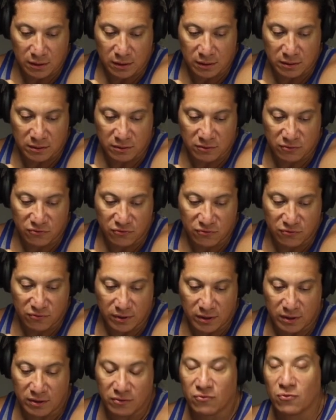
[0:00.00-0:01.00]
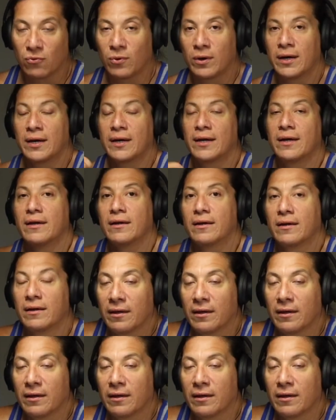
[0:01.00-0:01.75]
of what